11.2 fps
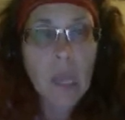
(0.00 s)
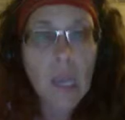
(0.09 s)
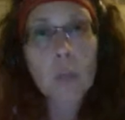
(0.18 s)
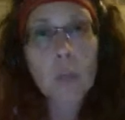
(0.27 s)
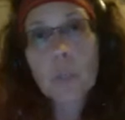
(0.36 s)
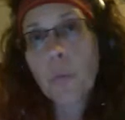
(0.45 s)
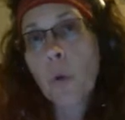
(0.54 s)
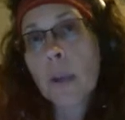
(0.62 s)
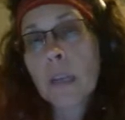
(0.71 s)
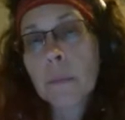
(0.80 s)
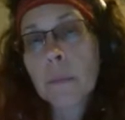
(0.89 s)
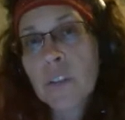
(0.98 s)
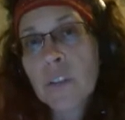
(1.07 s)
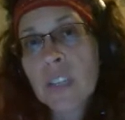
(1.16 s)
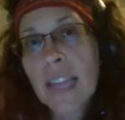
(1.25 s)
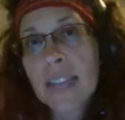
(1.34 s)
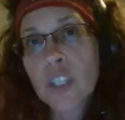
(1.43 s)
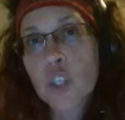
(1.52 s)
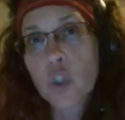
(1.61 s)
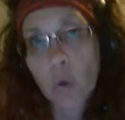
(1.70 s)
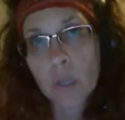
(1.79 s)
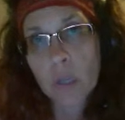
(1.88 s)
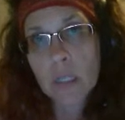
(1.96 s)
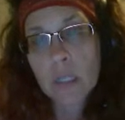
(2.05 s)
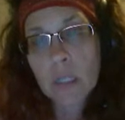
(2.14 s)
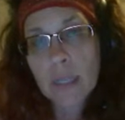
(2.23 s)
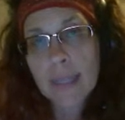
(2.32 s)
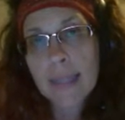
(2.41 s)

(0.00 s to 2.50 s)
at which point a person has a choice.